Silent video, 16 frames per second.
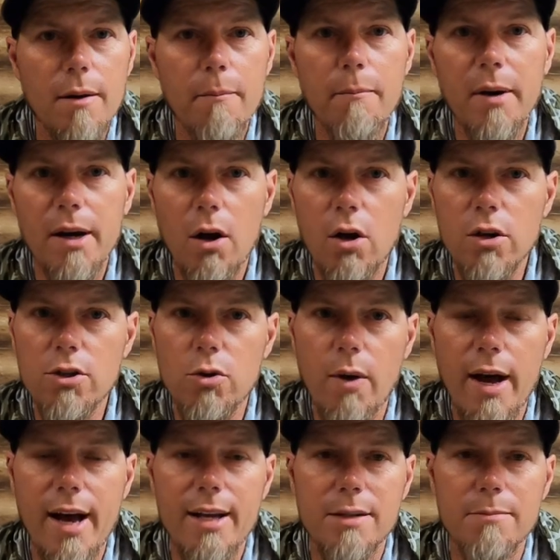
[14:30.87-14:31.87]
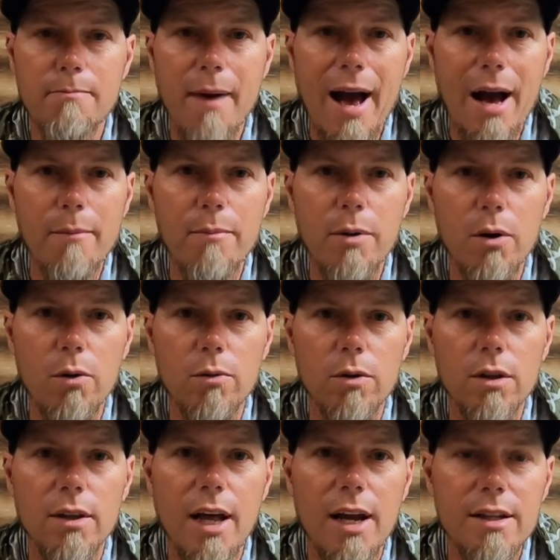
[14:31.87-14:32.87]
but also has
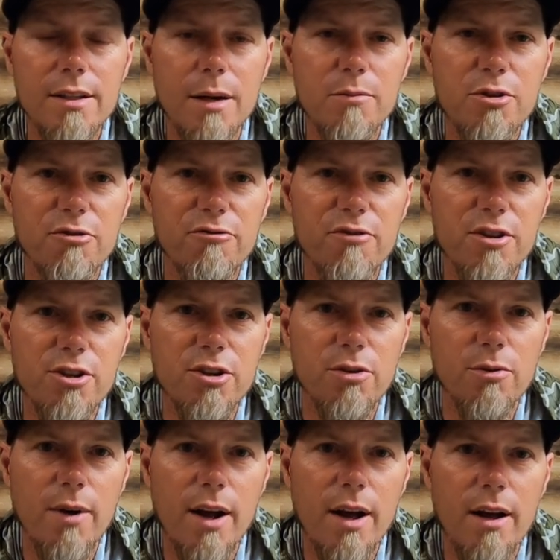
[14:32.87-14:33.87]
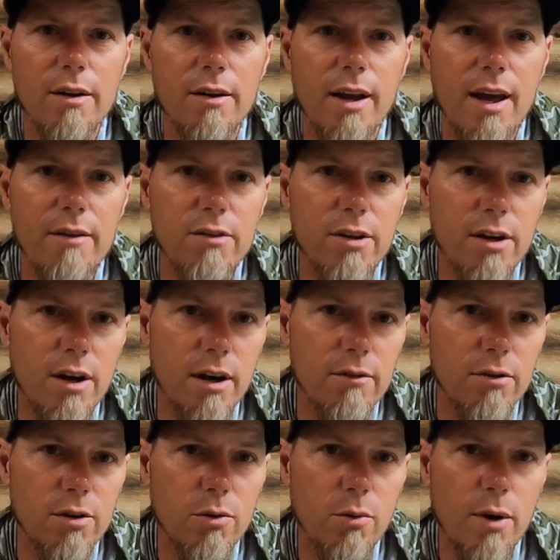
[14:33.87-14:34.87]
backbone. A lot of times you're fishing around heavy
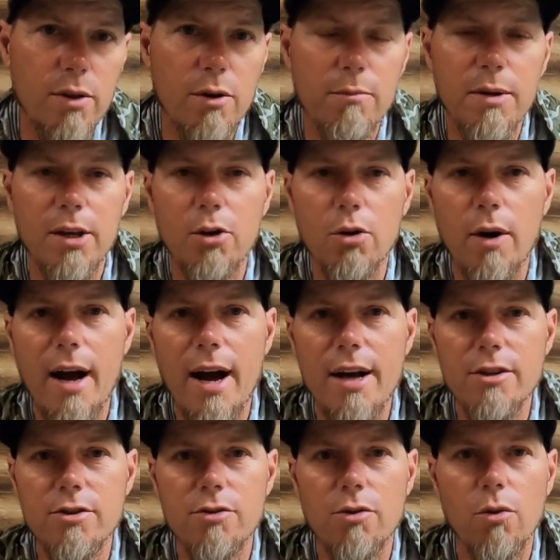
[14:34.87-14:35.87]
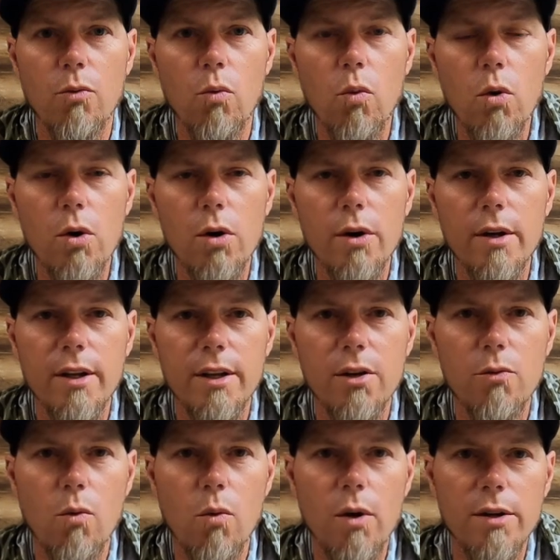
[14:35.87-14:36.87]
cover, whether it be grass or wood, and
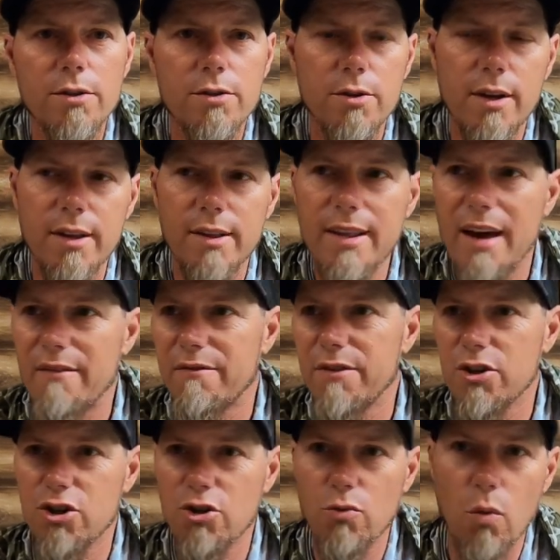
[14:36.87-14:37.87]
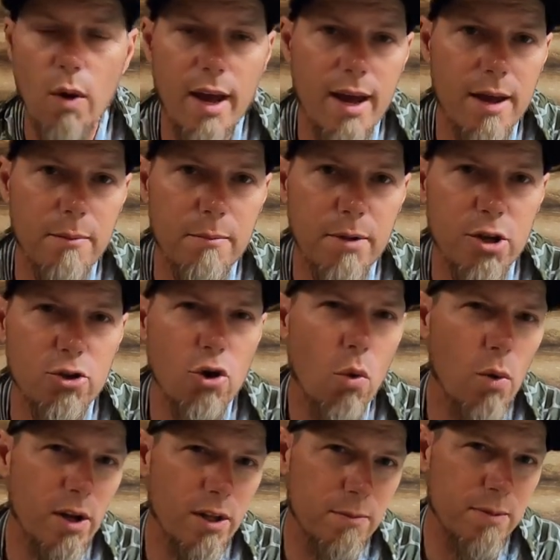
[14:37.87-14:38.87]
you want to get that fish away, but you
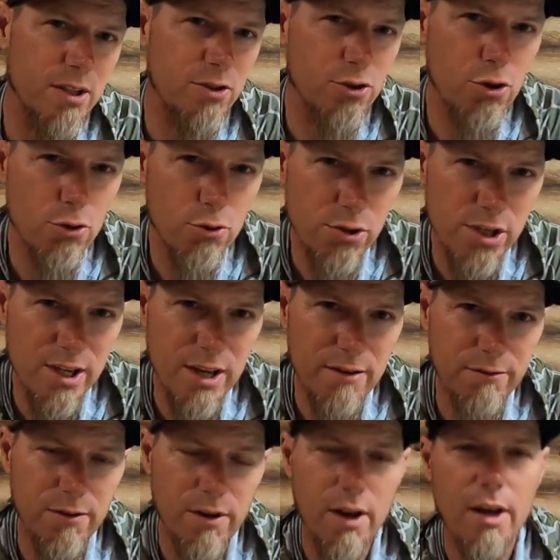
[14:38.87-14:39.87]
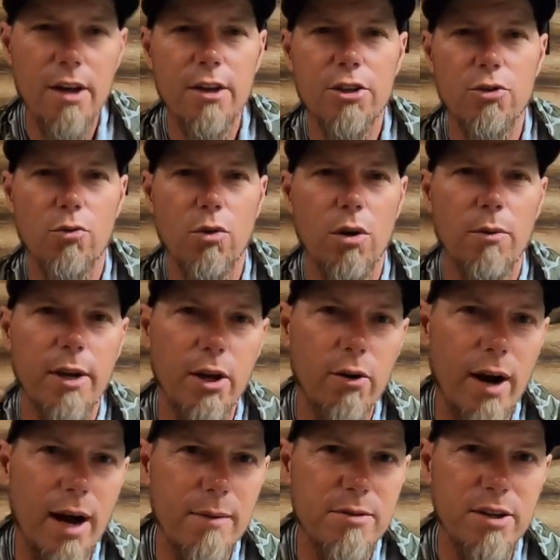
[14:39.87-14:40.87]
don't want it to be too stiff to where when he
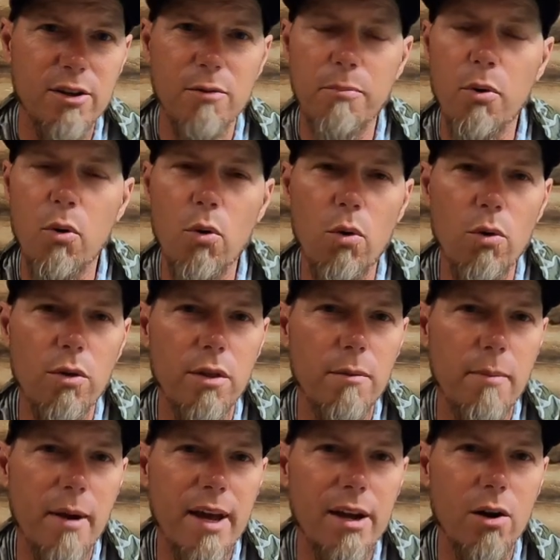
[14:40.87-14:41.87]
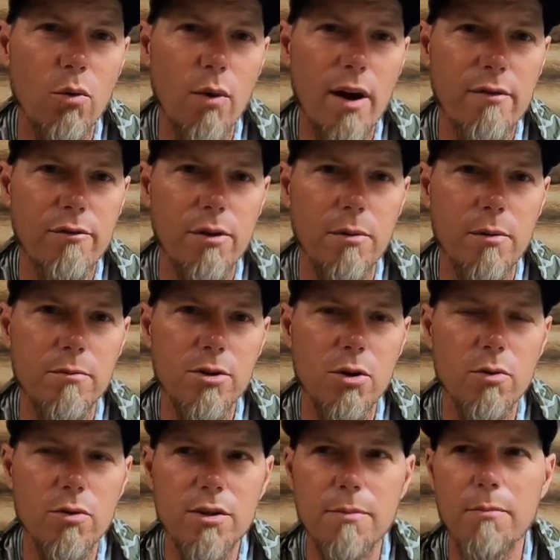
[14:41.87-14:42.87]
grabs it, you pull the bait away from him.
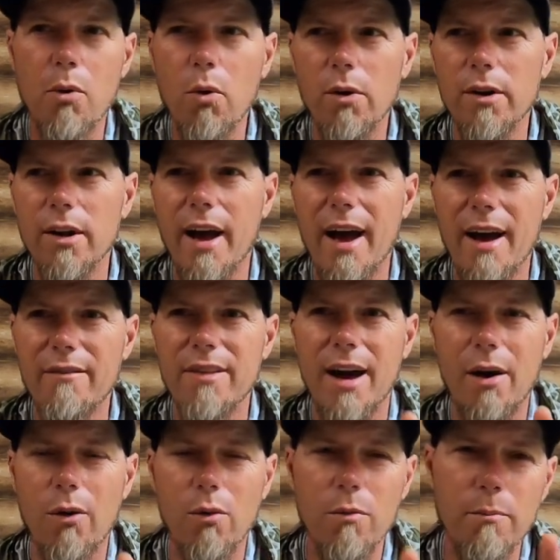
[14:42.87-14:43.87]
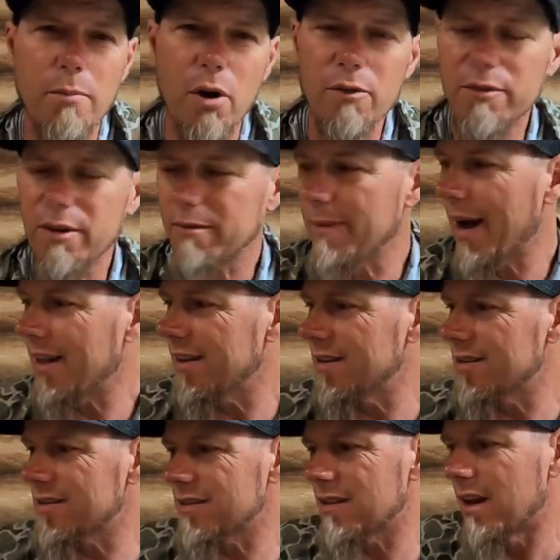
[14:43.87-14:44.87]
So it's important to have that perfect
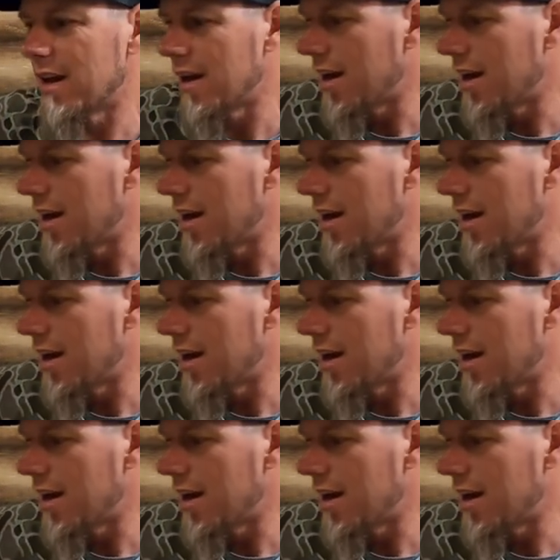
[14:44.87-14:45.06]
balance.